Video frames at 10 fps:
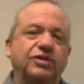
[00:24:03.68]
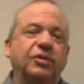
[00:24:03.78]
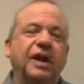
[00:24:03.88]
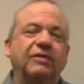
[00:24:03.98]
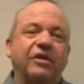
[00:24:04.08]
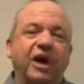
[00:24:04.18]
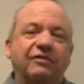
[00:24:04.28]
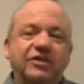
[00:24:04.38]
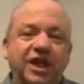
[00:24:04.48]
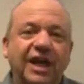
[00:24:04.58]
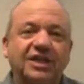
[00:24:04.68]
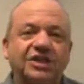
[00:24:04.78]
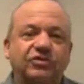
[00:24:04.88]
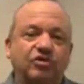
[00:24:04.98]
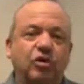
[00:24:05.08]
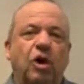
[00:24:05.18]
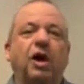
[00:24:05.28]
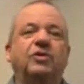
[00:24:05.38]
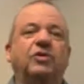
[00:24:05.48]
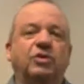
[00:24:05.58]
You can have confiscation
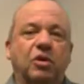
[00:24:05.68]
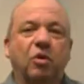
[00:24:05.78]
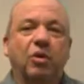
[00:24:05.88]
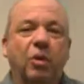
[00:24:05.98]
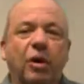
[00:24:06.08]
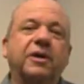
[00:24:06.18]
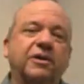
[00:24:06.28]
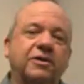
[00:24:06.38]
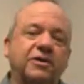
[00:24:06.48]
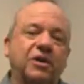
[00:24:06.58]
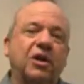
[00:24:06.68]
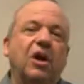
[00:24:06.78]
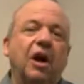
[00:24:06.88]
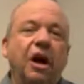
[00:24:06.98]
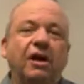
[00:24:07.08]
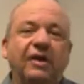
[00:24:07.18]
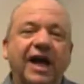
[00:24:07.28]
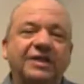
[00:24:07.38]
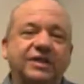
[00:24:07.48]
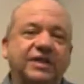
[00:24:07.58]
under court order of
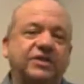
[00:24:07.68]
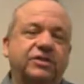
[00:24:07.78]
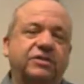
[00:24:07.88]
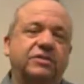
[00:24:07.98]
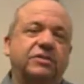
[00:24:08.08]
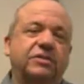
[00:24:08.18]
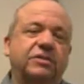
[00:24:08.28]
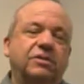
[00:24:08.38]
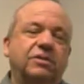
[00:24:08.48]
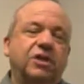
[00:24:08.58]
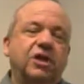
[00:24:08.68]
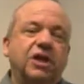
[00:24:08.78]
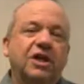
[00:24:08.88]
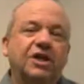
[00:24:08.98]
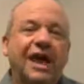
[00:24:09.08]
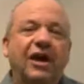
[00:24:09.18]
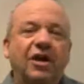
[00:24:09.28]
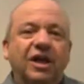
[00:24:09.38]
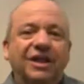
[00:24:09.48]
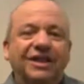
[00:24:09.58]
assets. Now,
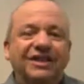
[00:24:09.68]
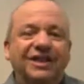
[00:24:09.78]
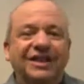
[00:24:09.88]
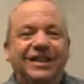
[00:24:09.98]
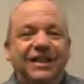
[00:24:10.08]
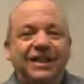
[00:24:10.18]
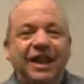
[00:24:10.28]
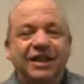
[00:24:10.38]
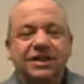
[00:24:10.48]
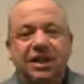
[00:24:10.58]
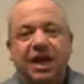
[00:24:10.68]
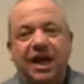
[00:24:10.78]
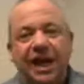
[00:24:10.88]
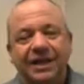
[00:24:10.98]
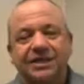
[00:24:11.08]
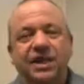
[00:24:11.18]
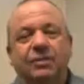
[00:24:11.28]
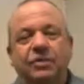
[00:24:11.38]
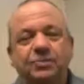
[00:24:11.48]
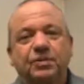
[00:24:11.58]
this
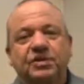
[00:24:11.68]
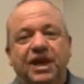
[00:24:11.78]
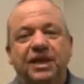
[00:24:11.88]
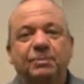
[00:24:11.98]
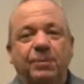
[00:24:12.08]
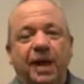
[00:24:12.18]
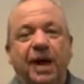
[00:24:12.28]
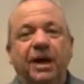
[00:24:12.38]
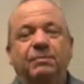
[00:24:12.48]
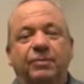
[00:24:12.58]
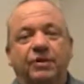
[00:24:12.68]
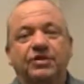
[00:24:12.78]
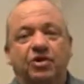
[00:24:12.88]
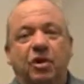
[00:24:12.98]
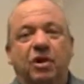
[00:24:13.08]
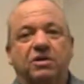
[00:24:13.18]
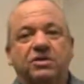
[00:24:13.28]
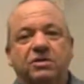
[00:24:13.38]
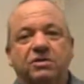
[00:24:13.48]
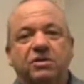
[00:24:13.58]
concept was presented by Prince Charles